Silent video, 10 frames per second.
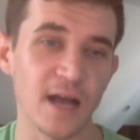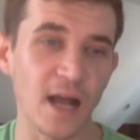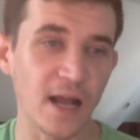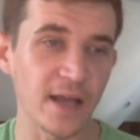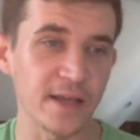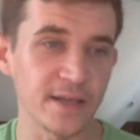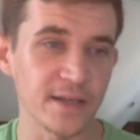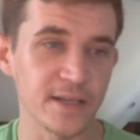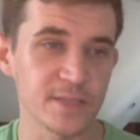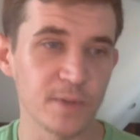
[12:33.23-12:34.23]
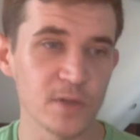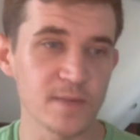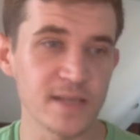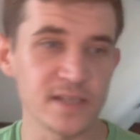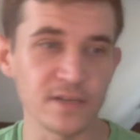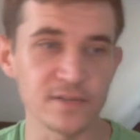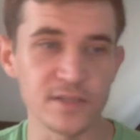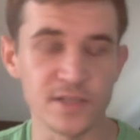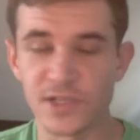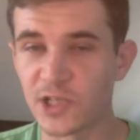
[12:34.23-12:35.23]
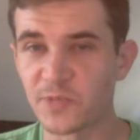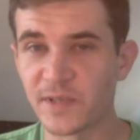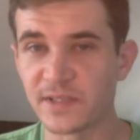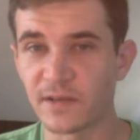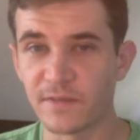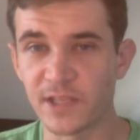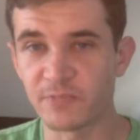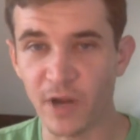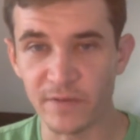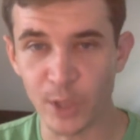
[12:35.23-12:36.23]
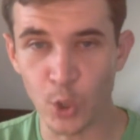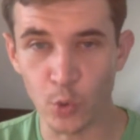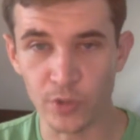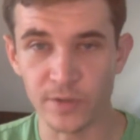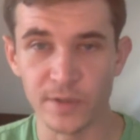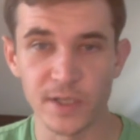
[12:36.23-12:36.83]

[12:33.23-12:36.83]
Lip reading: I expose myself to the judgments of this private court.